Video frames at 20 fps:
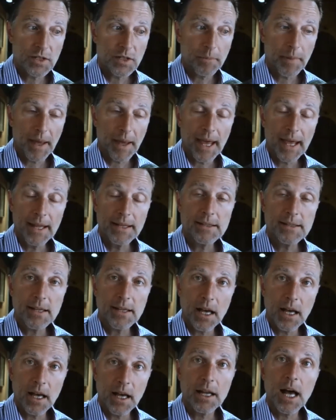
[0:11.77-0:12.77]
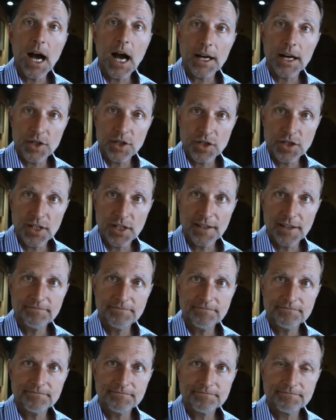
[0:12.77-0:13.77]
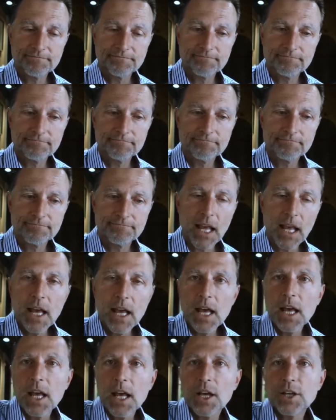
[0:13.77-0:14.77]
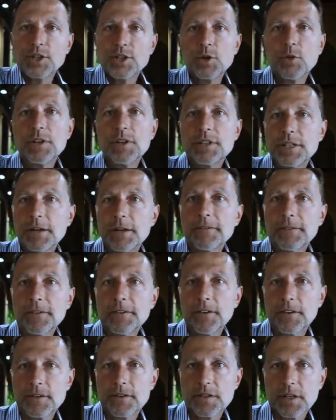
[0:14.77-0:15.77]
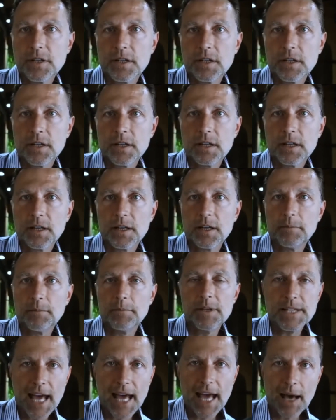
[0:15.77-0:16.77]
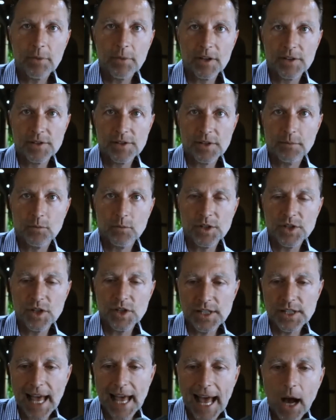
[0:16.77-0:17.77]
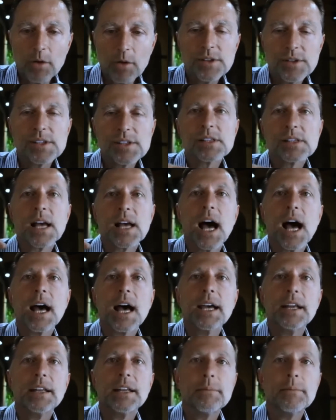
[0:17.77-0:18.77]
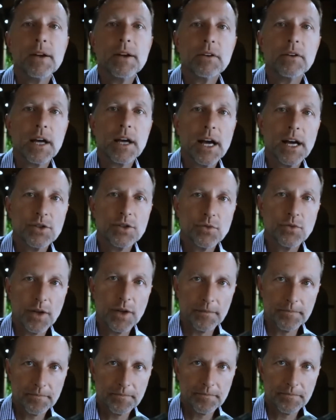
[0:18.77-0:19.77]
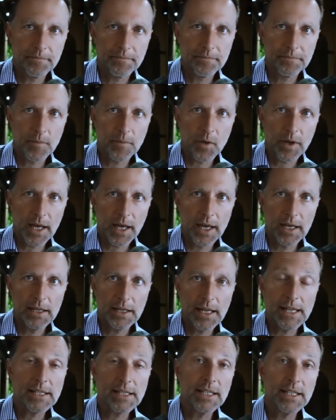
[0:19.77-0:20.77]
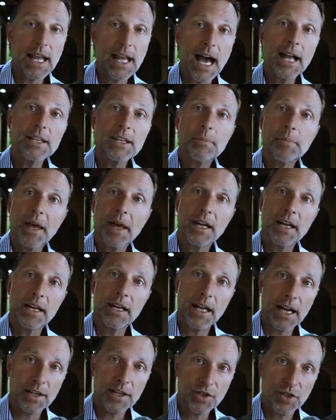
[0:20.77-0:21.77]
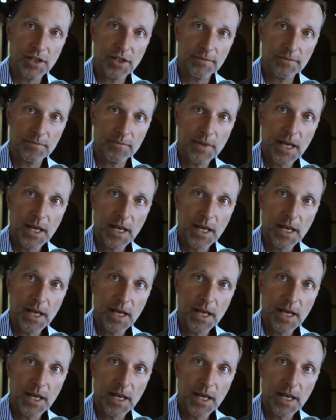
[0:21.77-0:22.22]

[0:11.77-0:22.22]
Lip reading: depends on oxygen, to a different metabolism, which is outside the mitochondria, okay? That's not dependent on oxygen.